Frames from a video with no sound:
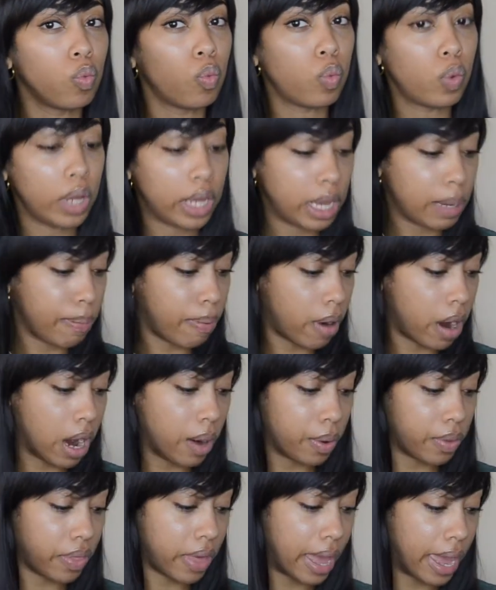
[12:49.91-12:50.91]
wig
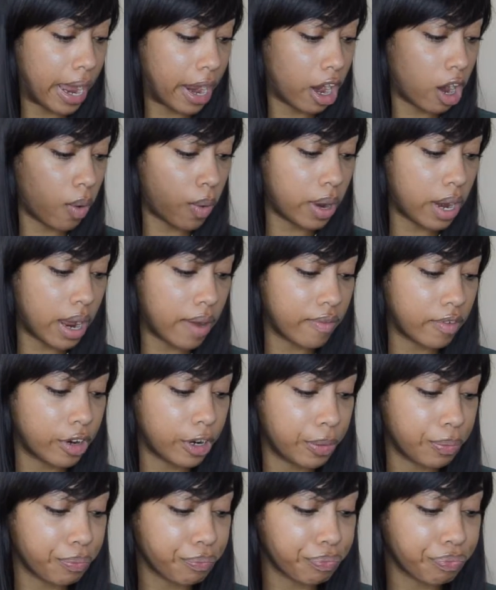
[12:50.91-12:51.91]
part with hair or
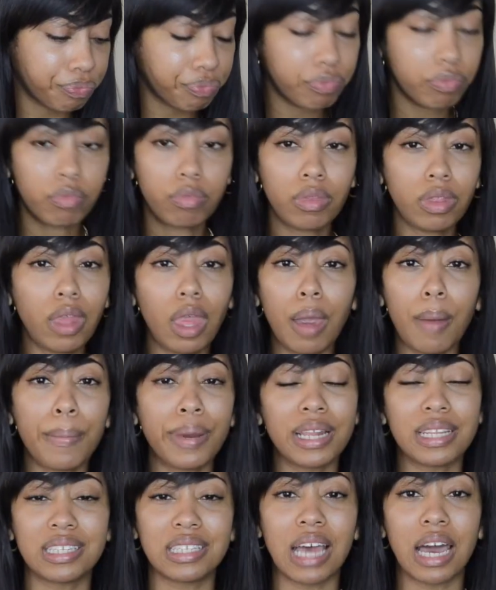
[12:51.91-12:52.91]
whatever,
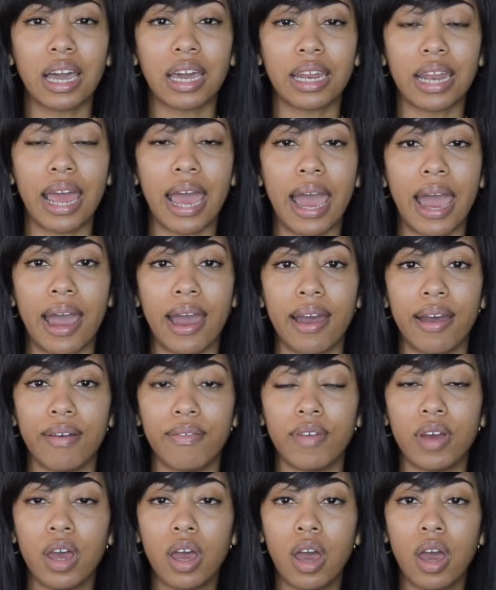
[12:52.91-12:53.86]
but it's not gonna have